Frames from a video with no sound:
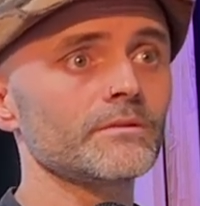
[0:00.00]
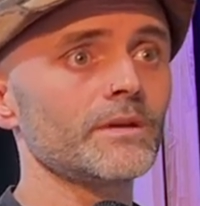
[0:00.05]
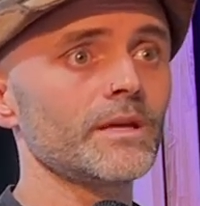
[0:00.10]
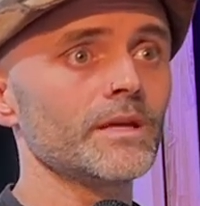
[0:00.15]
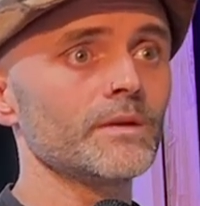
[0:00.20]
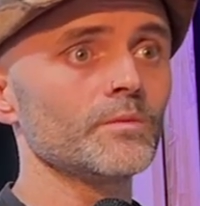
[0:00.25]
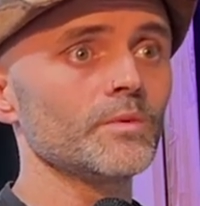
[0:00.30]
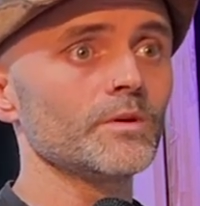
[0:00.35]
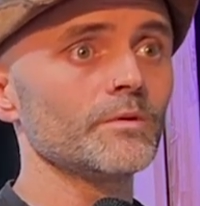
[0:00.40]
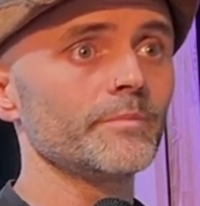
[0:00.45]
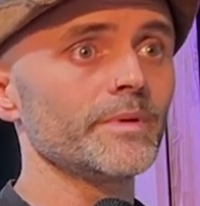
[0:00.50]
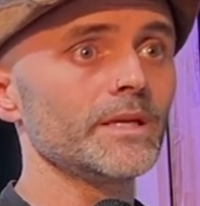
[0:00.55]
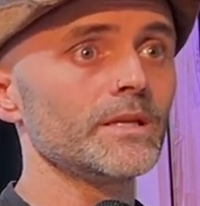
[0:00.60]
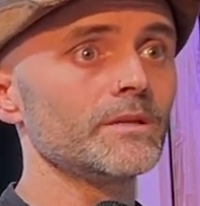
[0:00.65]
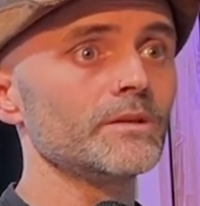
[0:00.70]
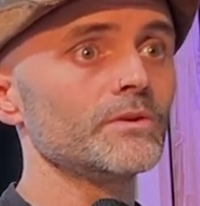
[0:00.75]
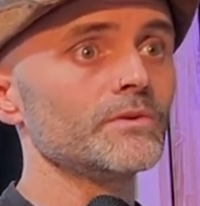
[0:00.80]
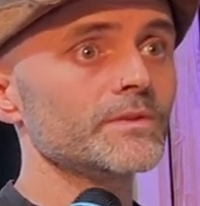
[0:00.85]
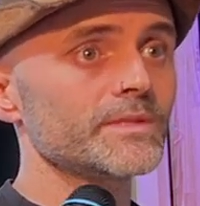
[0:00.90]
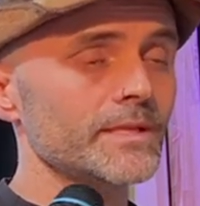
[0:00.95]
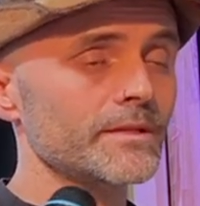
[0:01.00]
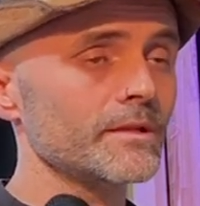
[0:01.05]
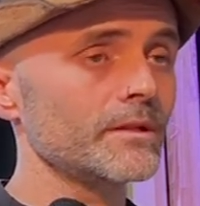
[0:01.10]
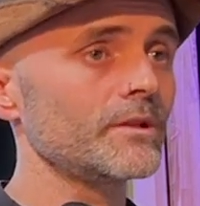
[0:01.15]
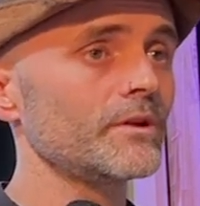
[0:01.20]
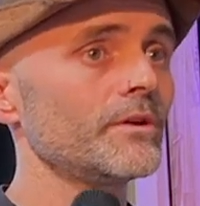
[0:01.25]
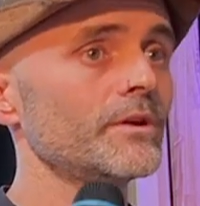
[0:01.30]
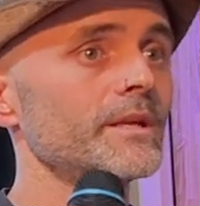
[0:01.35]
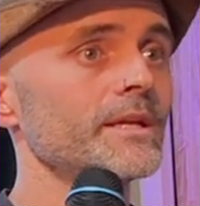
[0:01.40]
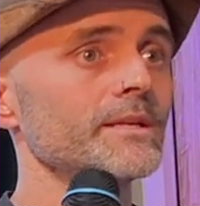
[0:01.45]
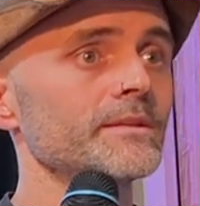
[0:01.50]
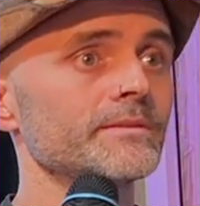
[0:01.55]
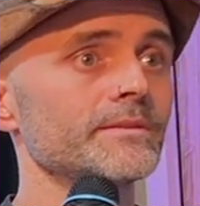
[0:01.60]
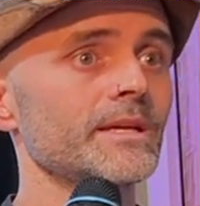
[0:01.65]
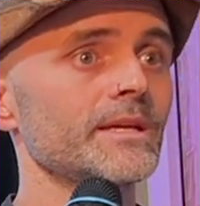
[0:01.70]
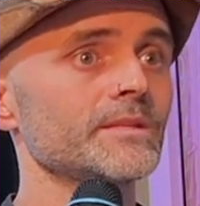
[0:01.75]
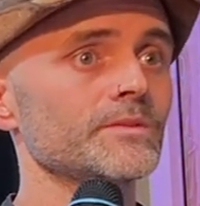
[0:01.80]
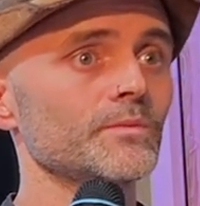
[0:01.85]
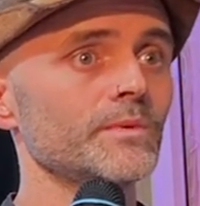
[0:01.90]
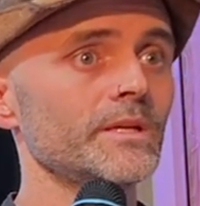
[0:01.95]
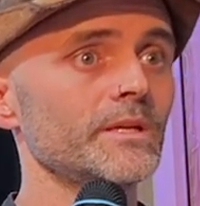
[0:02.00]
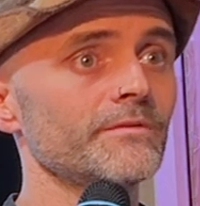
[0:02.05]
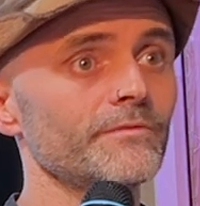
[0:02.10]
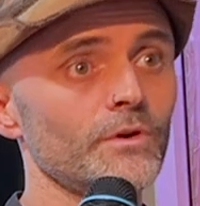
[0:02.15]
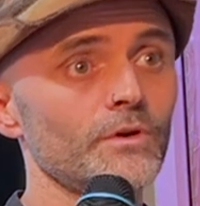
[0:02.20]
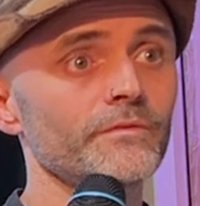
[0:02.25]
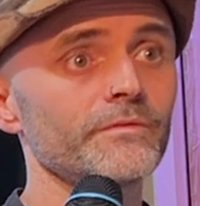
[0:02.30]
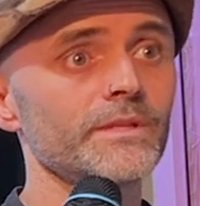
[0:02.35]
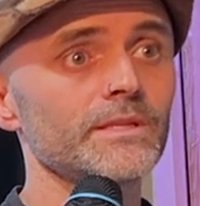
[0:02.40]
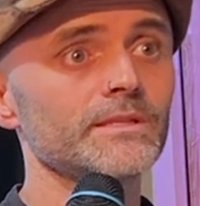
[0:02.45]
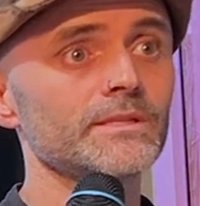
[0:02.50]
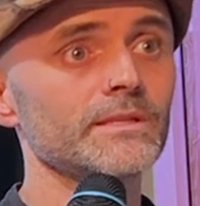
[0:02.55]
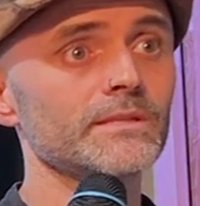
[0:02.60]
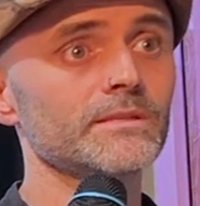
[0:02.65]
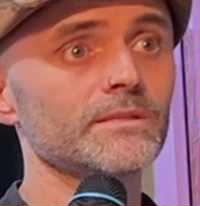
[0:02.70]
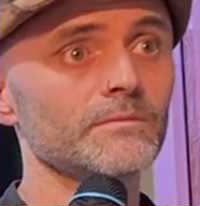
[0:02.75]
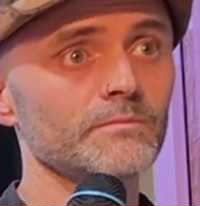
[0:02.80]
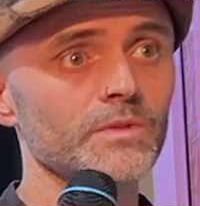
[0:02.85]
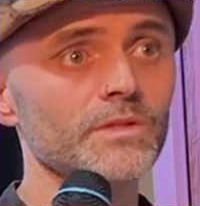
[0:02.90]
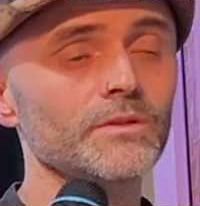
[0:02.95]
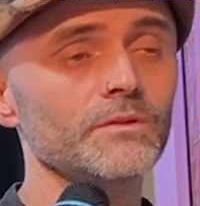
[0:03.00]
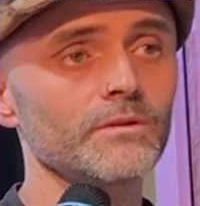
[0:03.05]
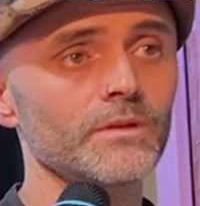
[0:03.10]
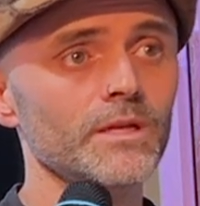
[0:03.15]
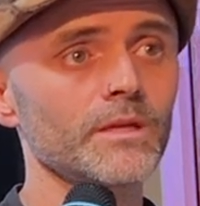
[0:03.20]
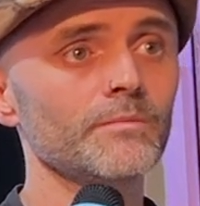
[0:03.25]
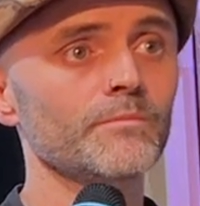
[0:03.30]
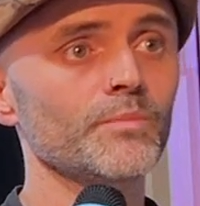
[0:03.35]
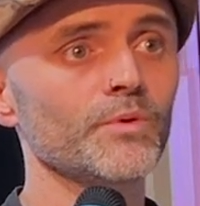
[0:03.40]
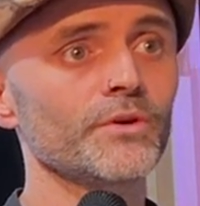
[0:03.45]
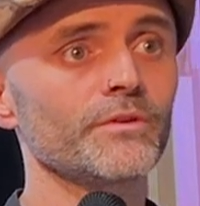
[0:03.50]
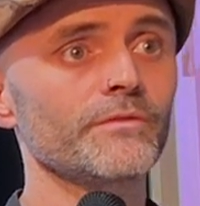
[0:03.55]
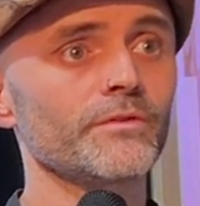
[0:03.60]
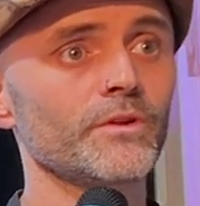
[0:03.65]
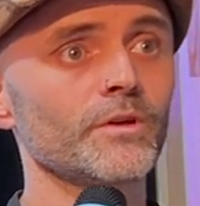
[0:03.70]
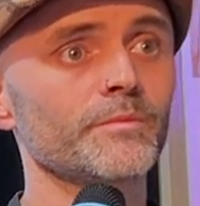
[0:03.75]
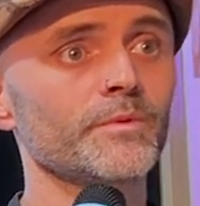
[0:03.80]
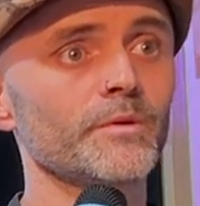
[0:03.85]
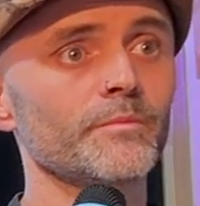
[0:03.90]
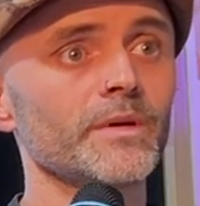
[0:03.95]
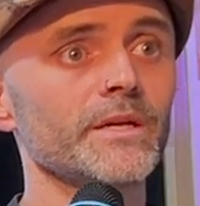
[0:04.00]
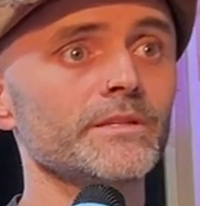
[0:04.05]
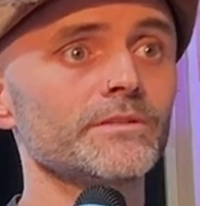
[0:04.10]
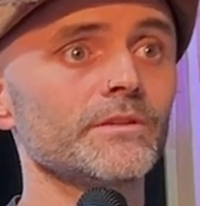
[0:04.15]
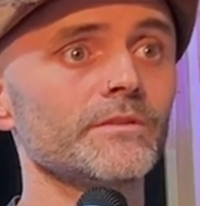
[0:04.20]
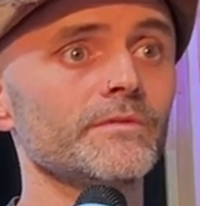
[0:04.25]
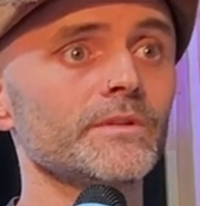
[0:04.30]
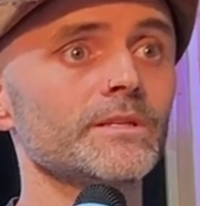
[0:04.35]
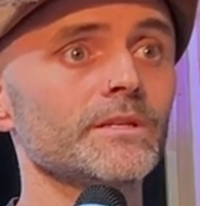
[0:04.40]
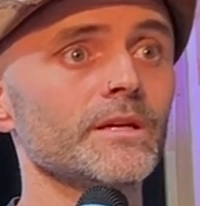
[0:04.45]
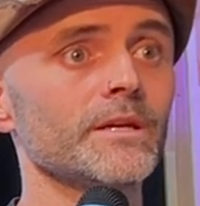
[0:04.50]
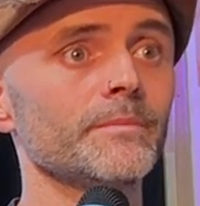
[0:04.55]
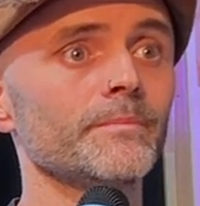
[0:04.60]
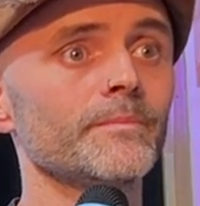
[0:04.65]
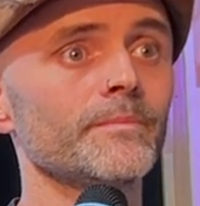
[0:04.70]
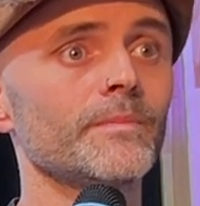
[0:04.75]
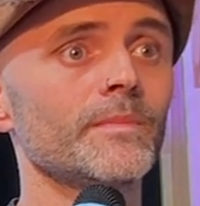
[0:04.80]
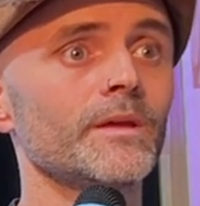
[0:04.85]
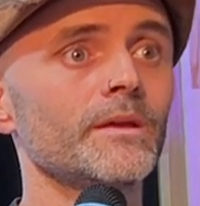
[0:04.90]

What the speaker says: and we'll be using the learnings as we evolve this system to improve and optimize over time.